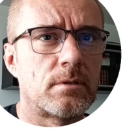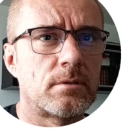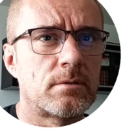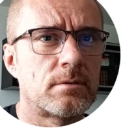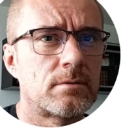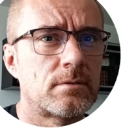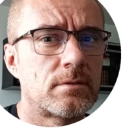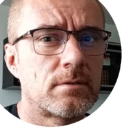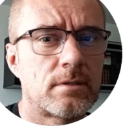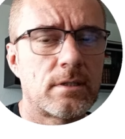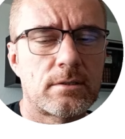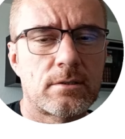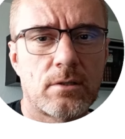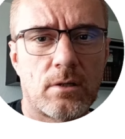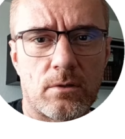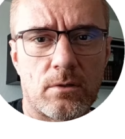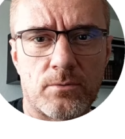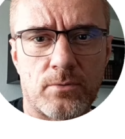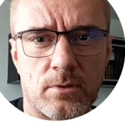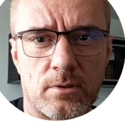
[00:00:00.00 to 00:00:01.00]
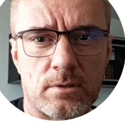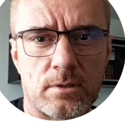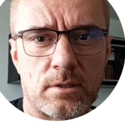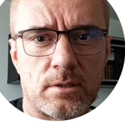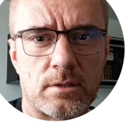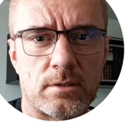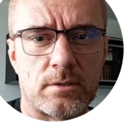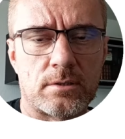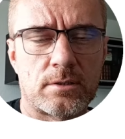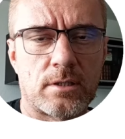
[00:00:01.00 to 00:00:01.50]
That's all for
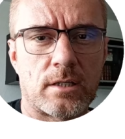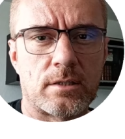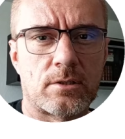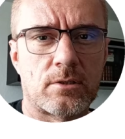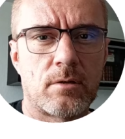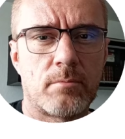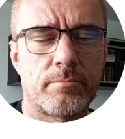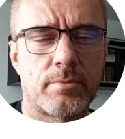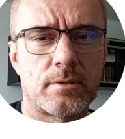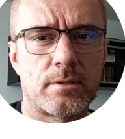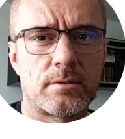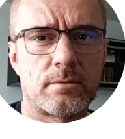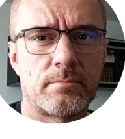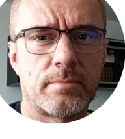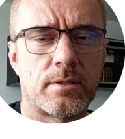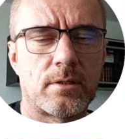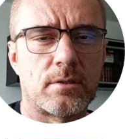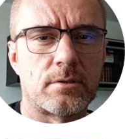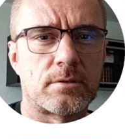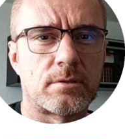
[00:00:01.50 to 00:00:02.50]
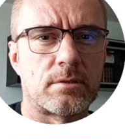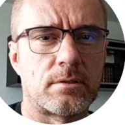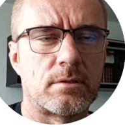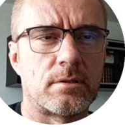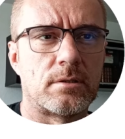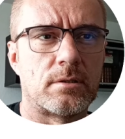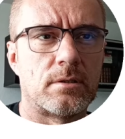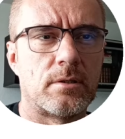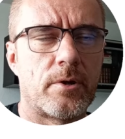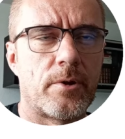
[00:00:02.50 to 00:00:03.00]
the child component, because
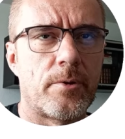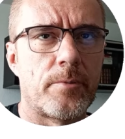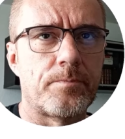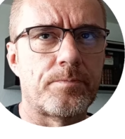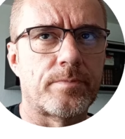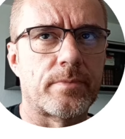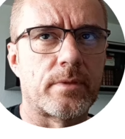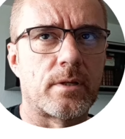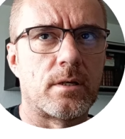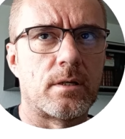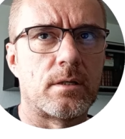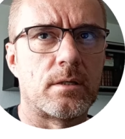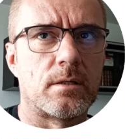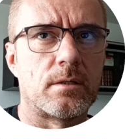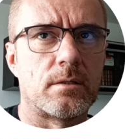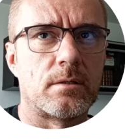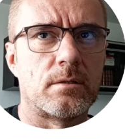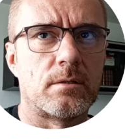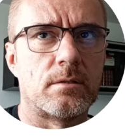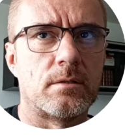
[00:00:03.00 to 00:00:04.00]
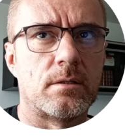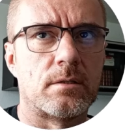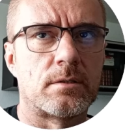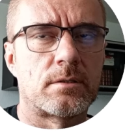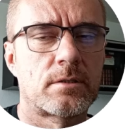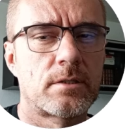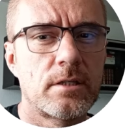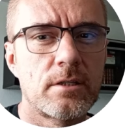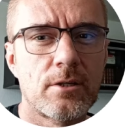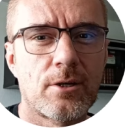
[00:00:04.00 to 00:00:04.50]
the
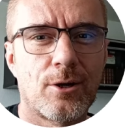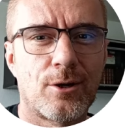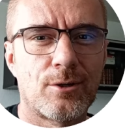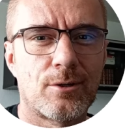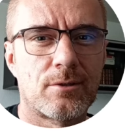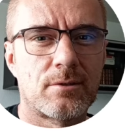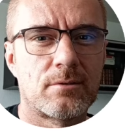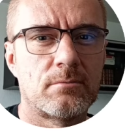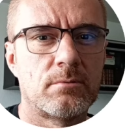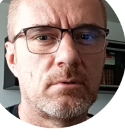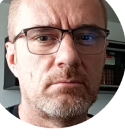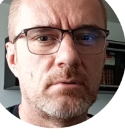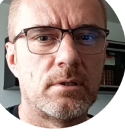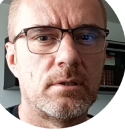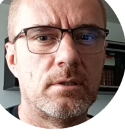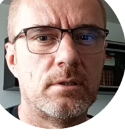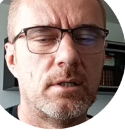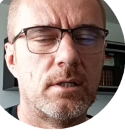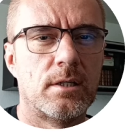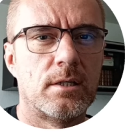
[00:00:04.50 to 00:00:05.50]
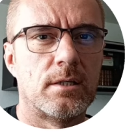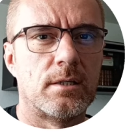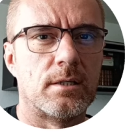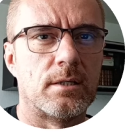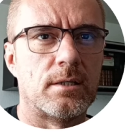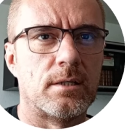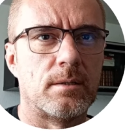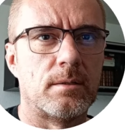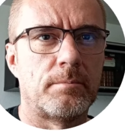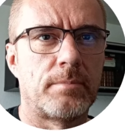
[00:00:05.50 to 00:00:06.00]
skin color we will
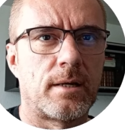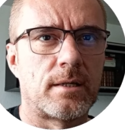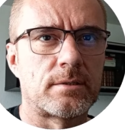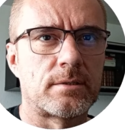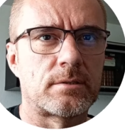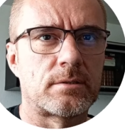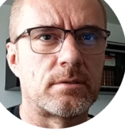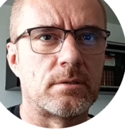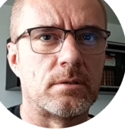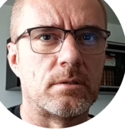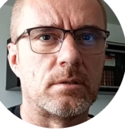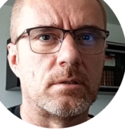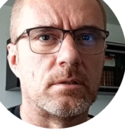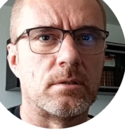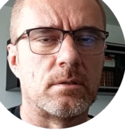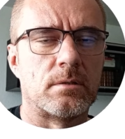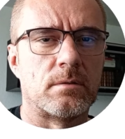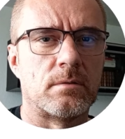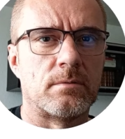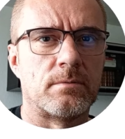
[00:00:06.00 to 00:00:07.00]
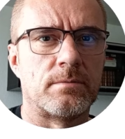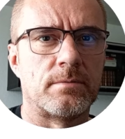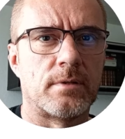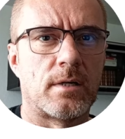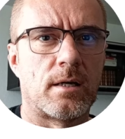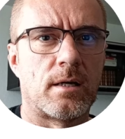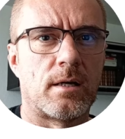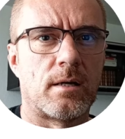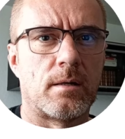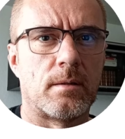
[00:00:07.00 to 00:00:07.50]
pass
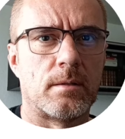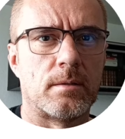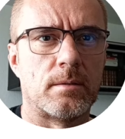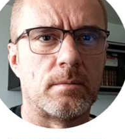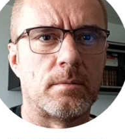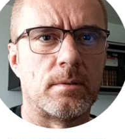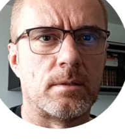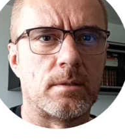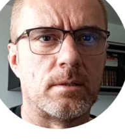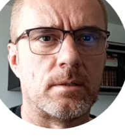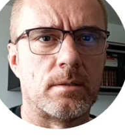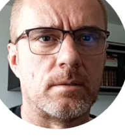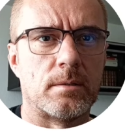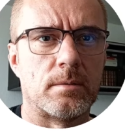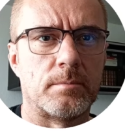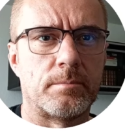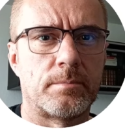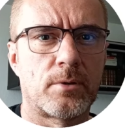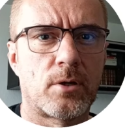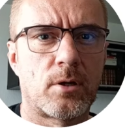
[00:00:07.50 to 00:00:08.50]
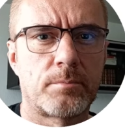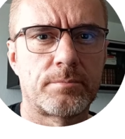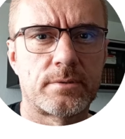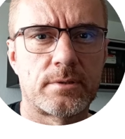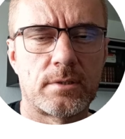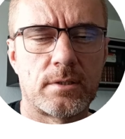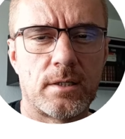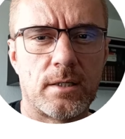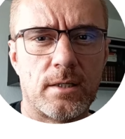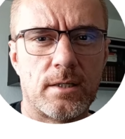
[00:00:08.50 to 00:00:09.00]
via
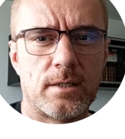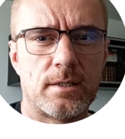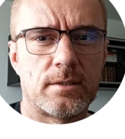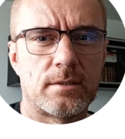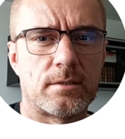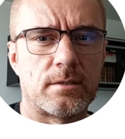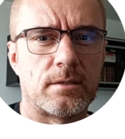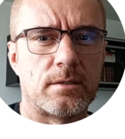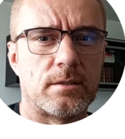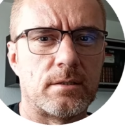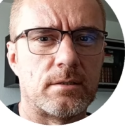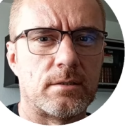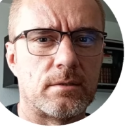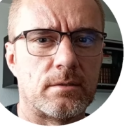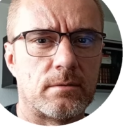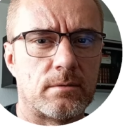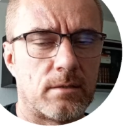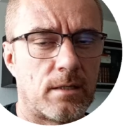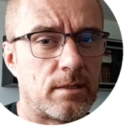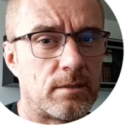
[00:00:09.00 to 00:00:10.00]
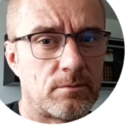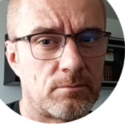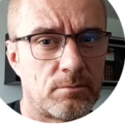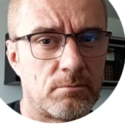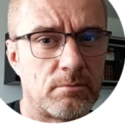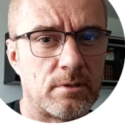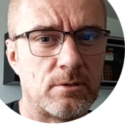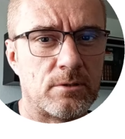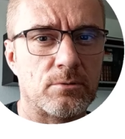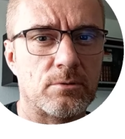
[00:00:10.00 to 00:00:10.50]
props, and we
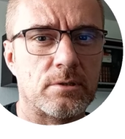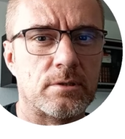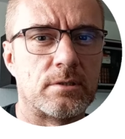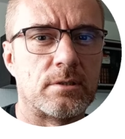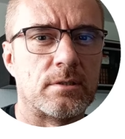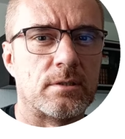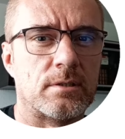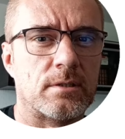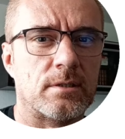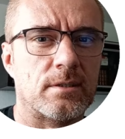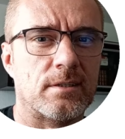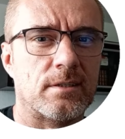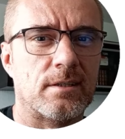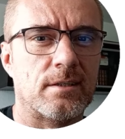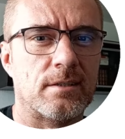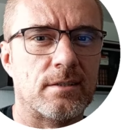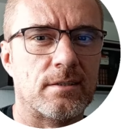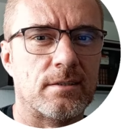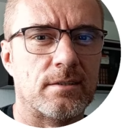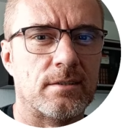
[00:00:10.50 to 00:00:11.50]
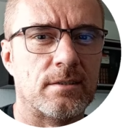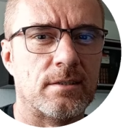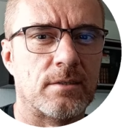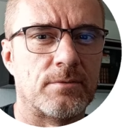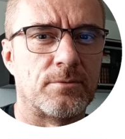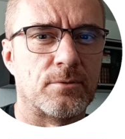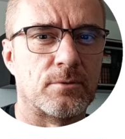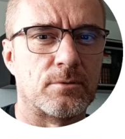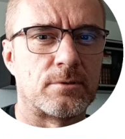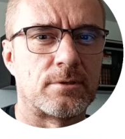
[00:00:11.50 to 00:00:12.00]
will do it in a
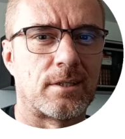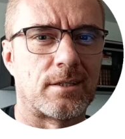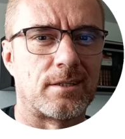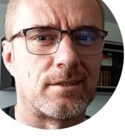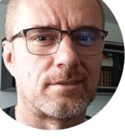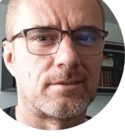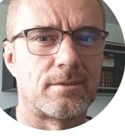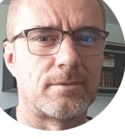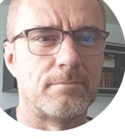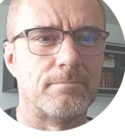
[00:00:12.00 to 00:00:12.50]
few seconds.